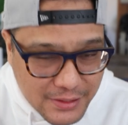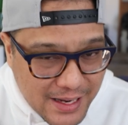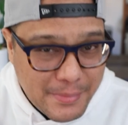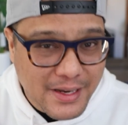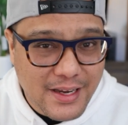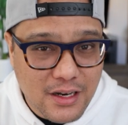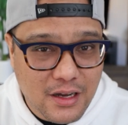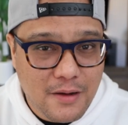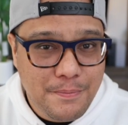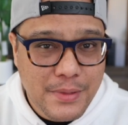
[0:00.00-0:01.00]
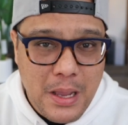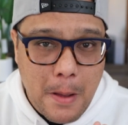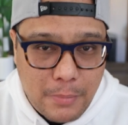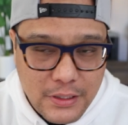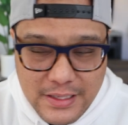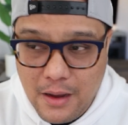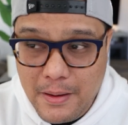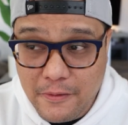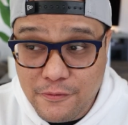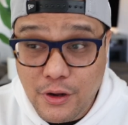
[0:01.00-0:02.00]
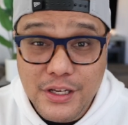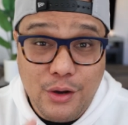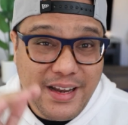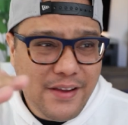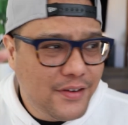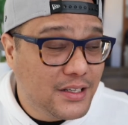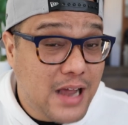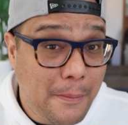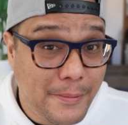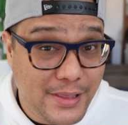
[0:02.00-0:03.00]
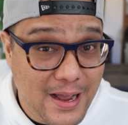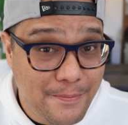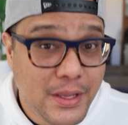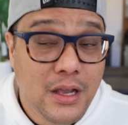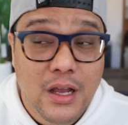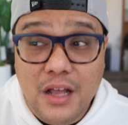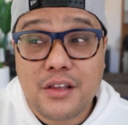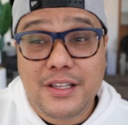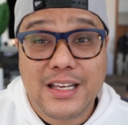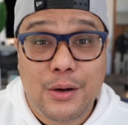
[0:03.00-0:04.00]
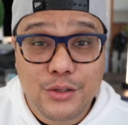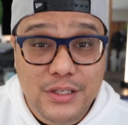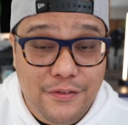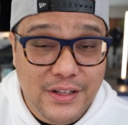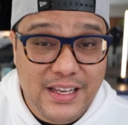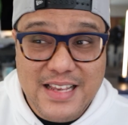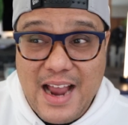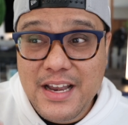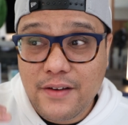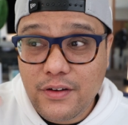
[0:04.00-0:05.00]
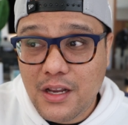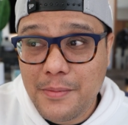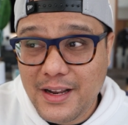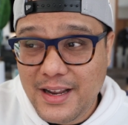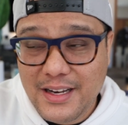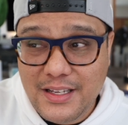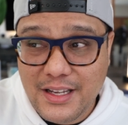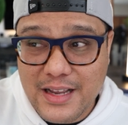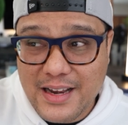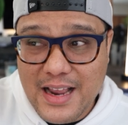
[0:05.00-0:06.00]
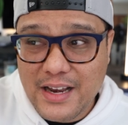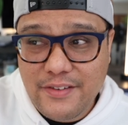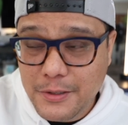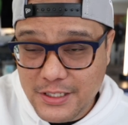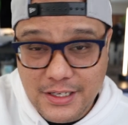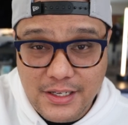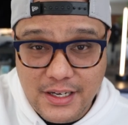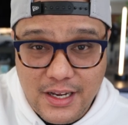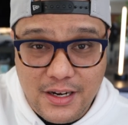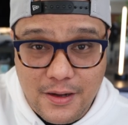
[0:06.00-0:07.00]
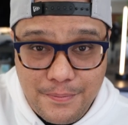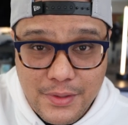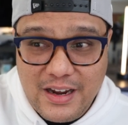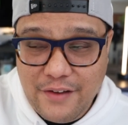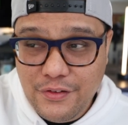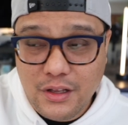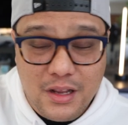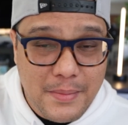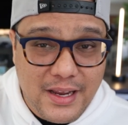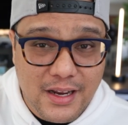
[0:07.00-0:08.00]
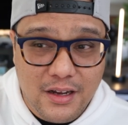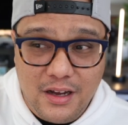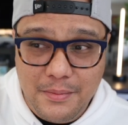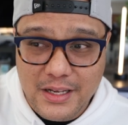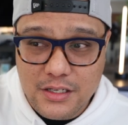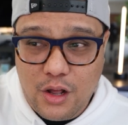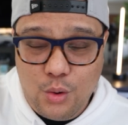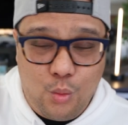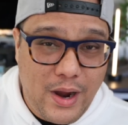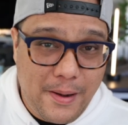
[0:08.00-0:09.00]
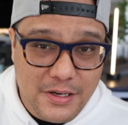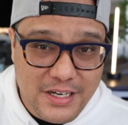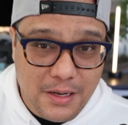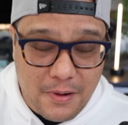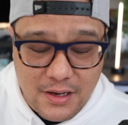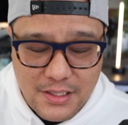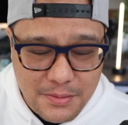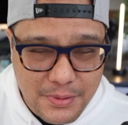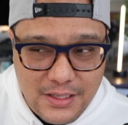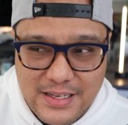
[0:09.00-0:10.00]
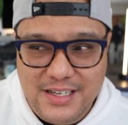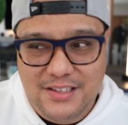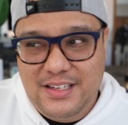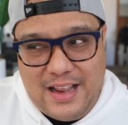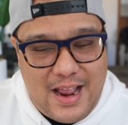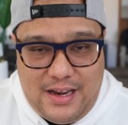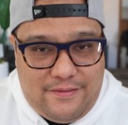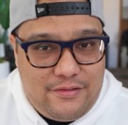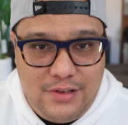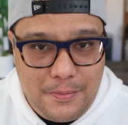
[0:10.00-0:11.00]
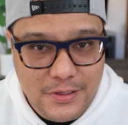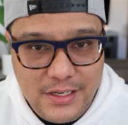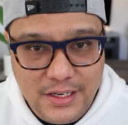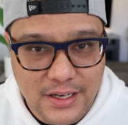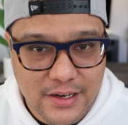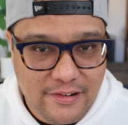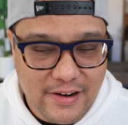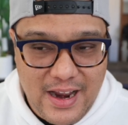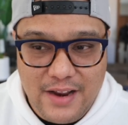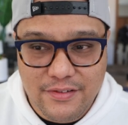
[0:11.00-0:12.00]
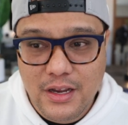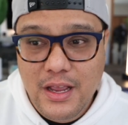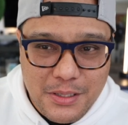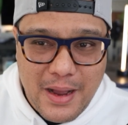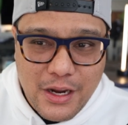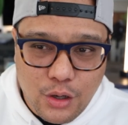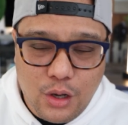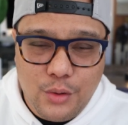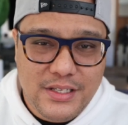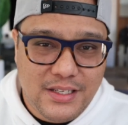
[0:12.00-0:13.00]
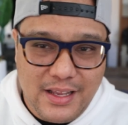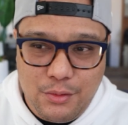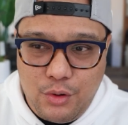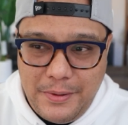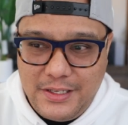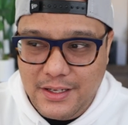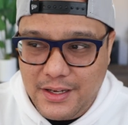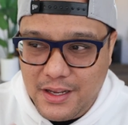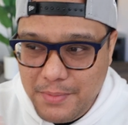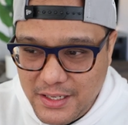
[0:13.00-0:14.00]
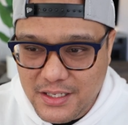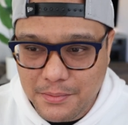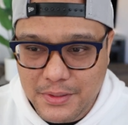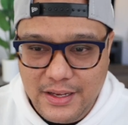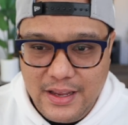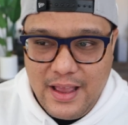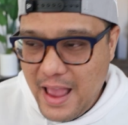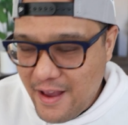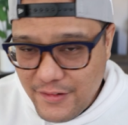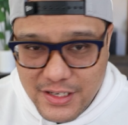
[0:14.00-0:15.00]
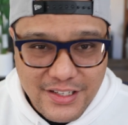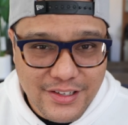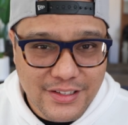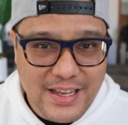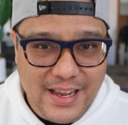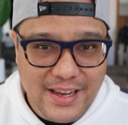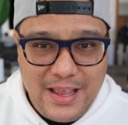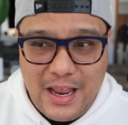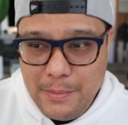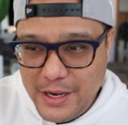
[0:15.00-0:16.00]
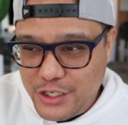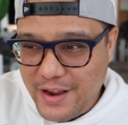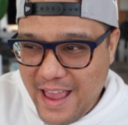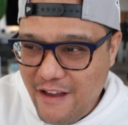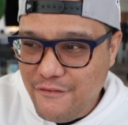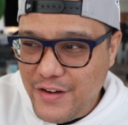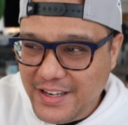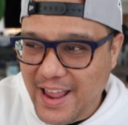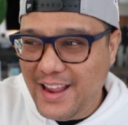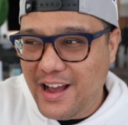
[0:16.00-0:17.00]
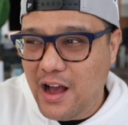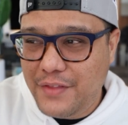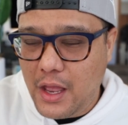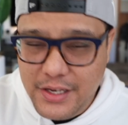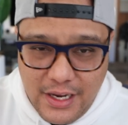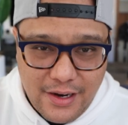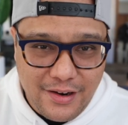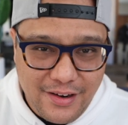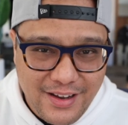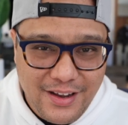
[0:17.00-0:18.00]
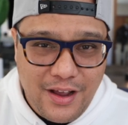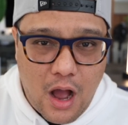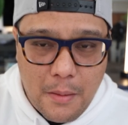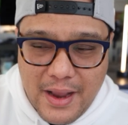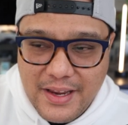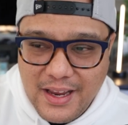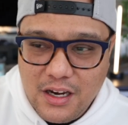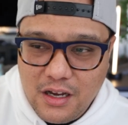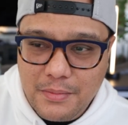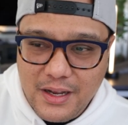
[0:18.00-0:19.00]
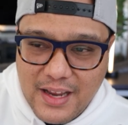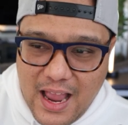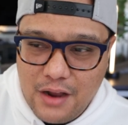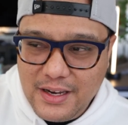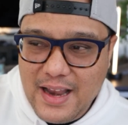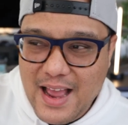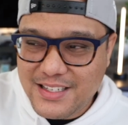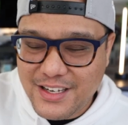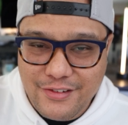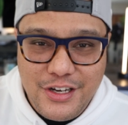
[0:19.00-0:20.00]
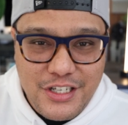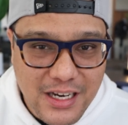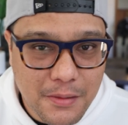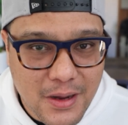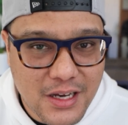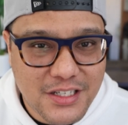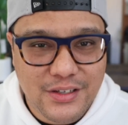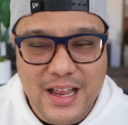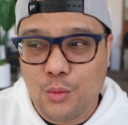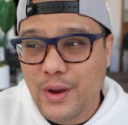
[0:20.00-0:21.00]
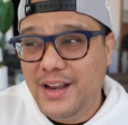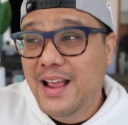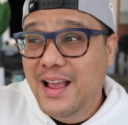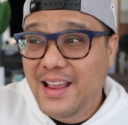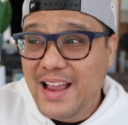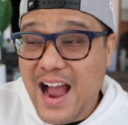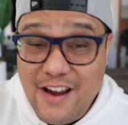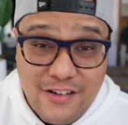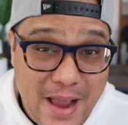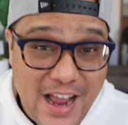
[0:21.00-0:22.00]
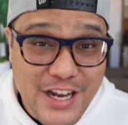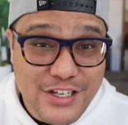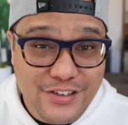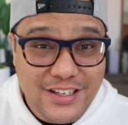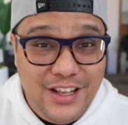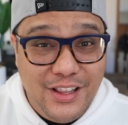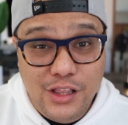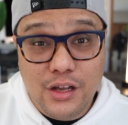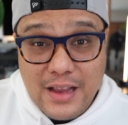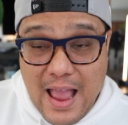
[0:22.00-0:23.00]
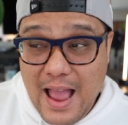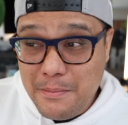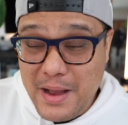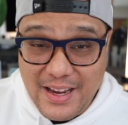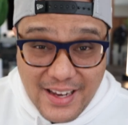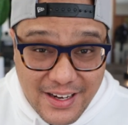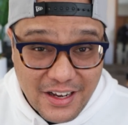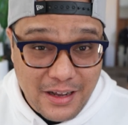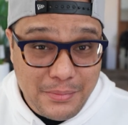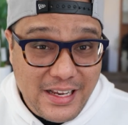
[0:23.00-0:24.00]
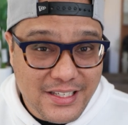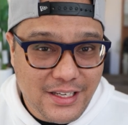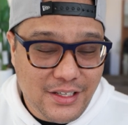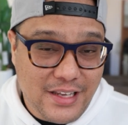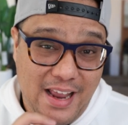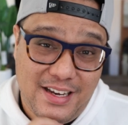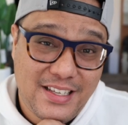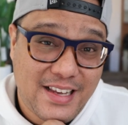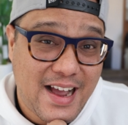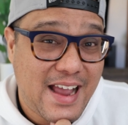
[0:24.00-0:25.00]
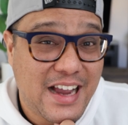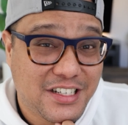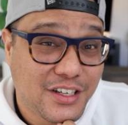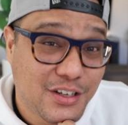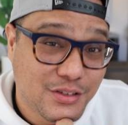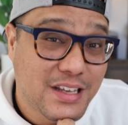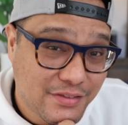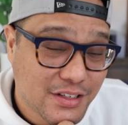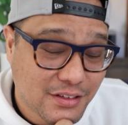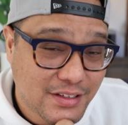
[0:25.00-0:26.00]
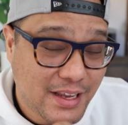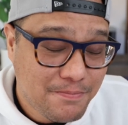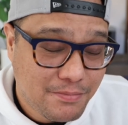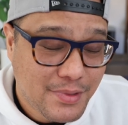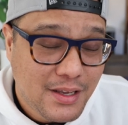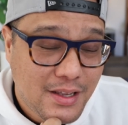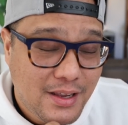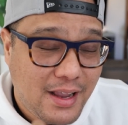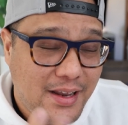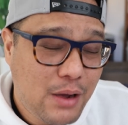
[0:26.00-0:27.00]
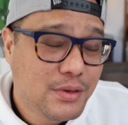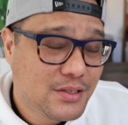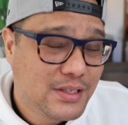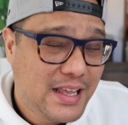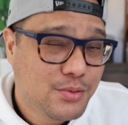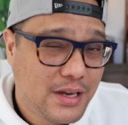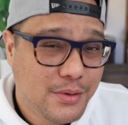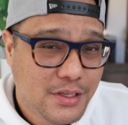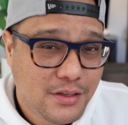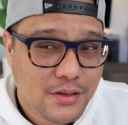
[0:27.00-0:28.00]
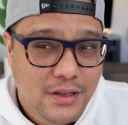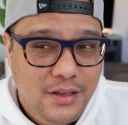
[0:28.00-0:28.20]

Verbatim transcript: put that on my GitHub, put that on my portfolio. And even on top of that, another thing I would do differently is I never committed anything and I never pushed anything to GitHub, right? If you look at my GitHub, it's all white checkboxes because I just, did, I never really pushed anything there, right? I never, so my goal is, it would be to commit something every single day and make sure every day of the year on my GitHub account, it has a green checkbox so that when hiring managers look at my GitHub, they see, dang, this guy actually codes every single day. And that was, that's what I would do.